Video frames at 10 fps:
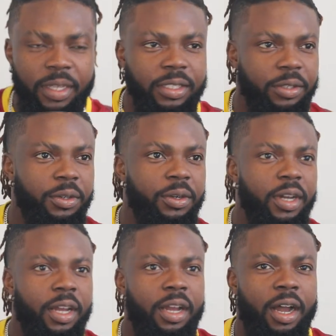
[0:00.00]
so
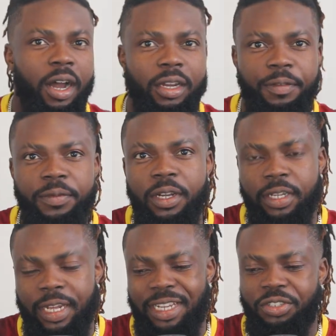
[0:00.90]
all of
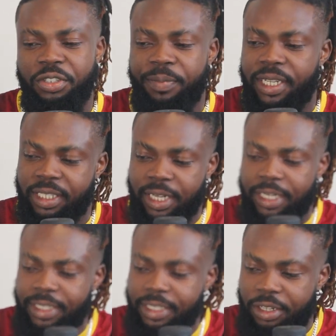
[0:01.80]
that i just
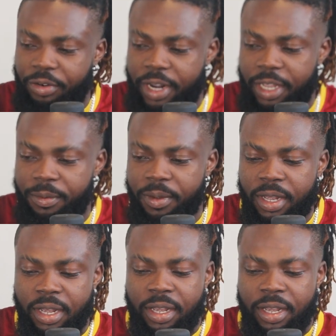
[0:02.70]
basically describe